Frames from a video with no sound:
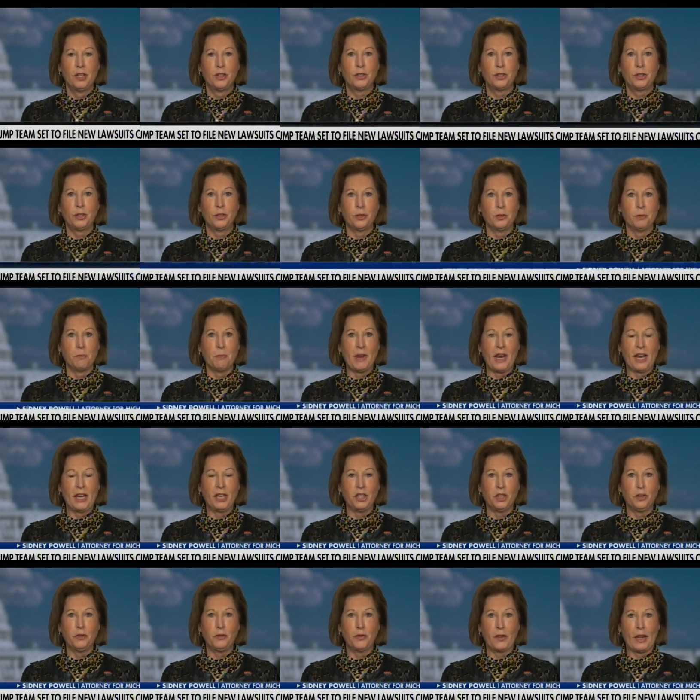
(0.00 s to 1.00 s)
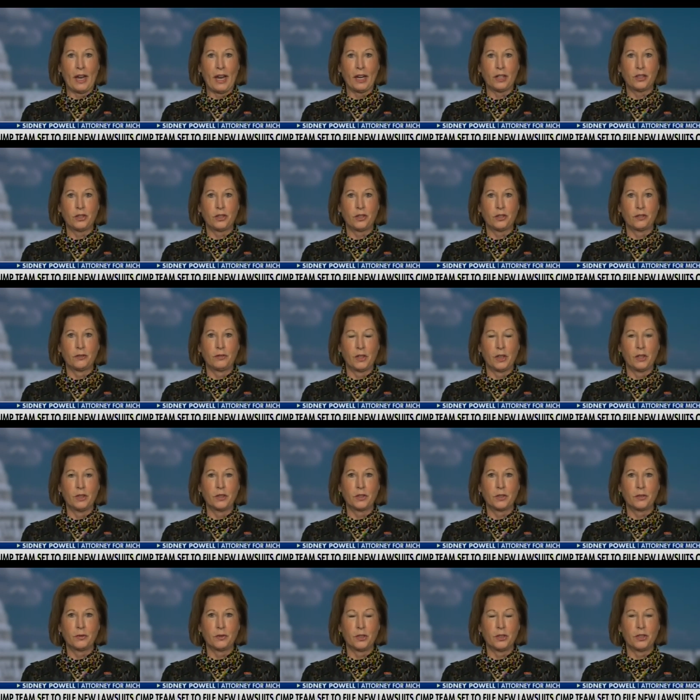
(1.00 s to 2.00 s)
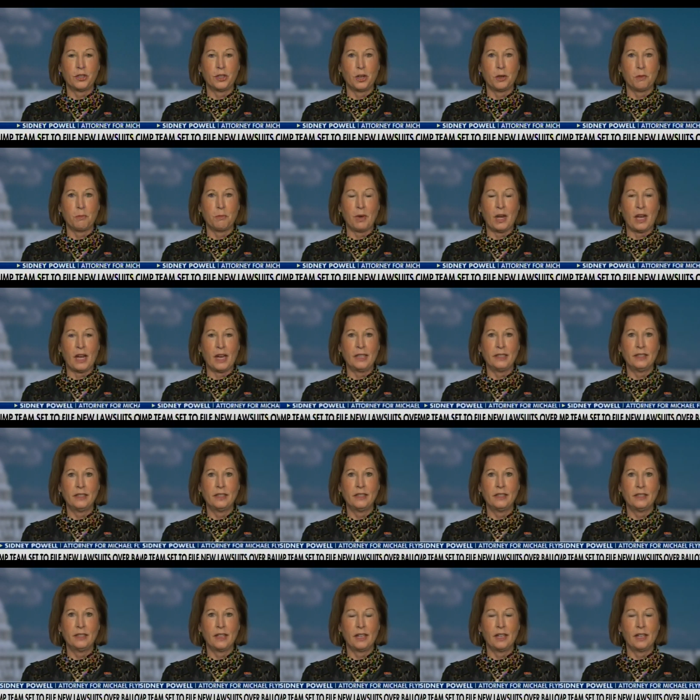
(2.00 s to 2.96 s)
to manufacture votes for Joe Biden.